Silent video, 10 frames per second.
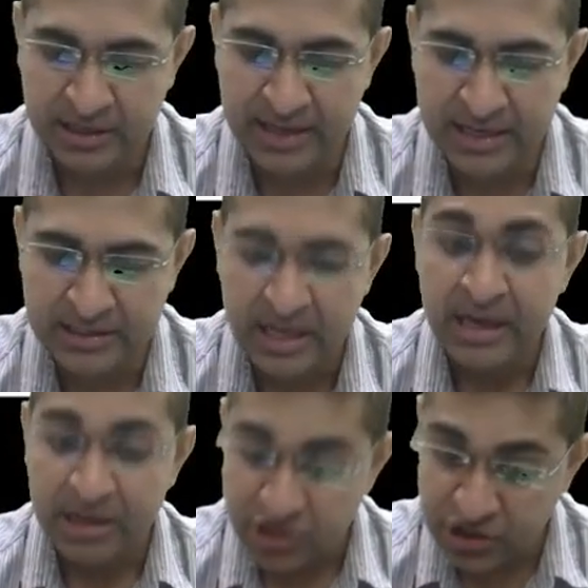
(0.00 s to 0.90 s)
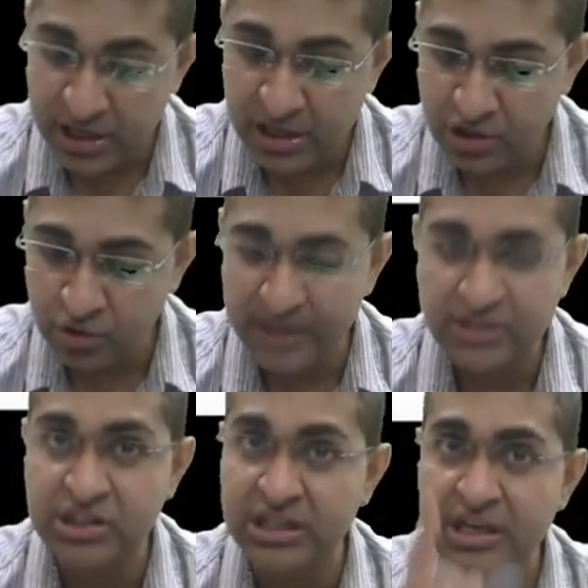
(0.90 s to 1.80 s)
Yes, still you can
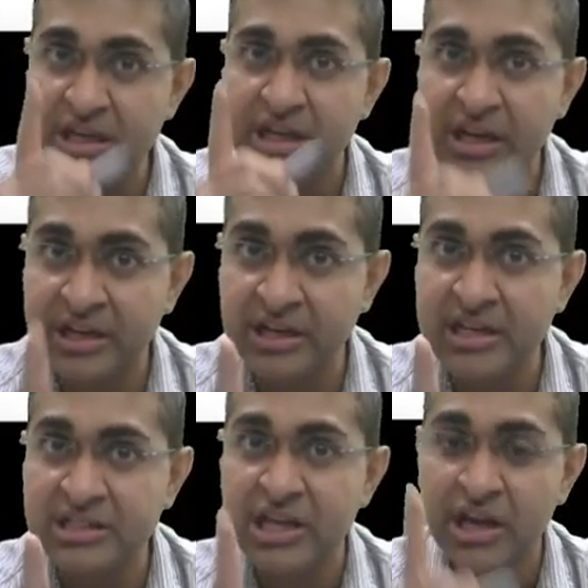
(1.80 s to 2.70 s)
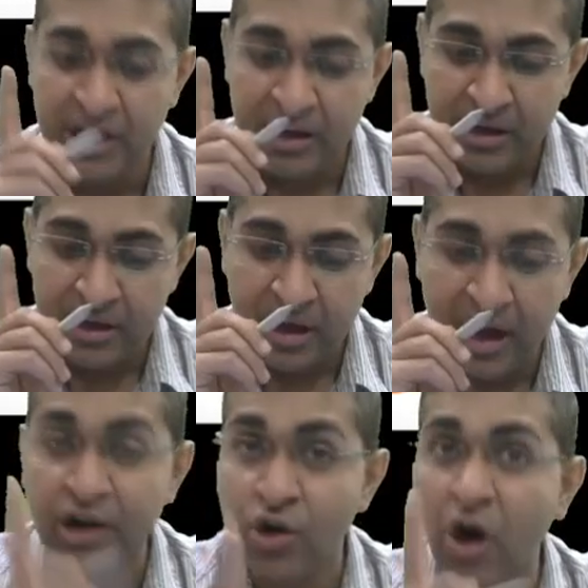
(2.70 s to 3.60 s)
see it is
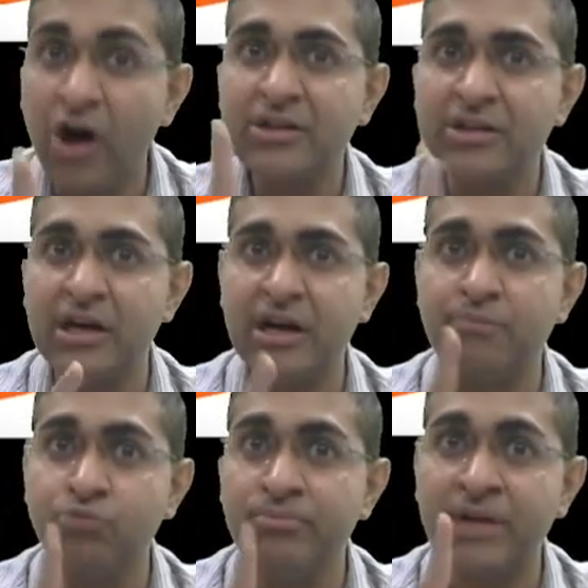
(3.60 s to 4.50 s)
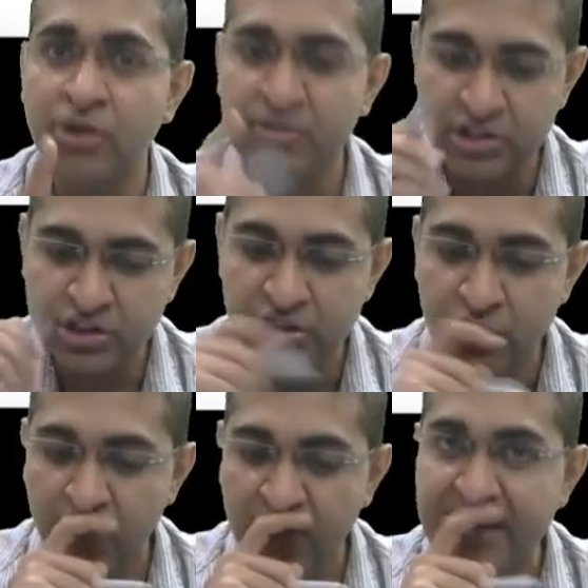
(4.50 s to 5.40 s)
along the movement of the streak
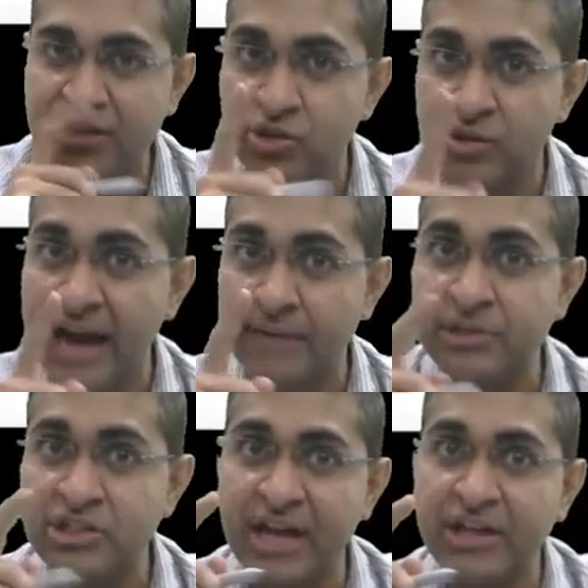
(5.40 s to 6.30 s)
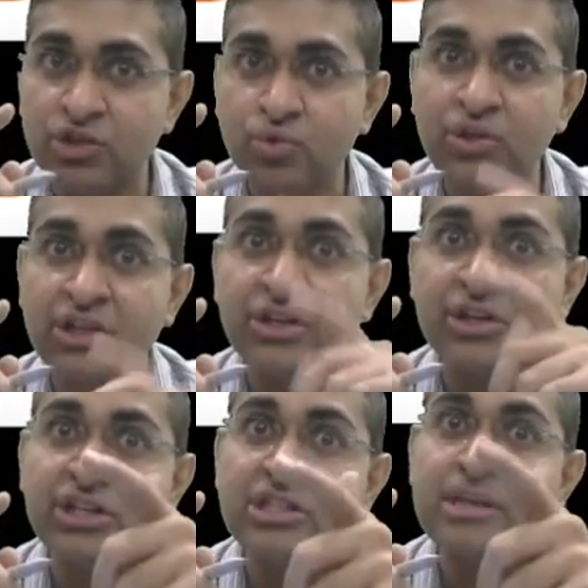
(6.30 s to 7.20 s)
of light. So that means I need to
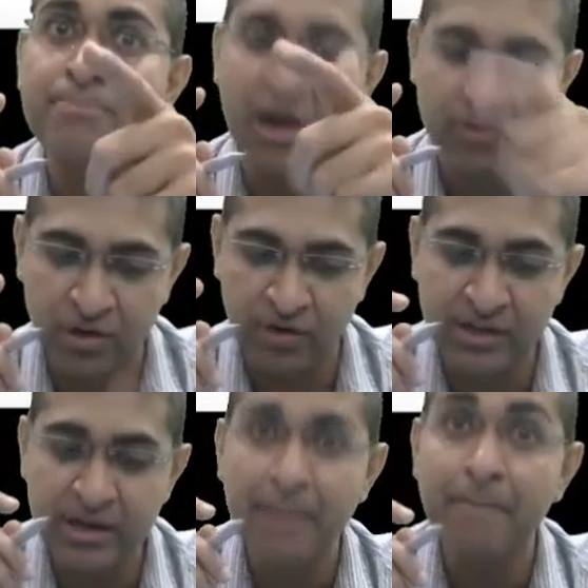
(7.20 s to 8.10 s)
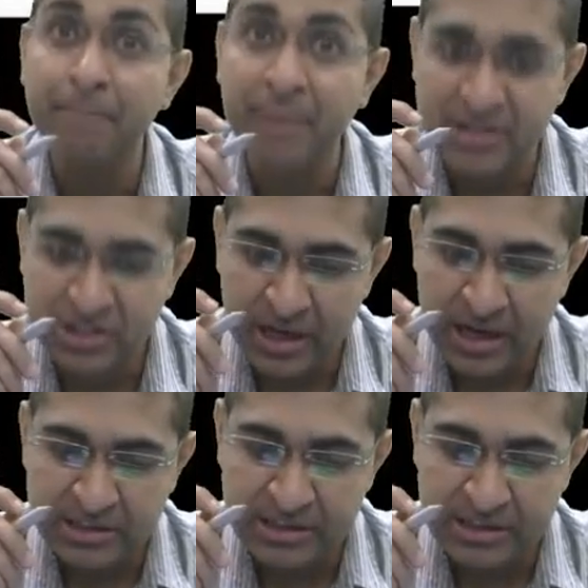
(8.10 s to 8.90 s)
increase the power of the plus glass.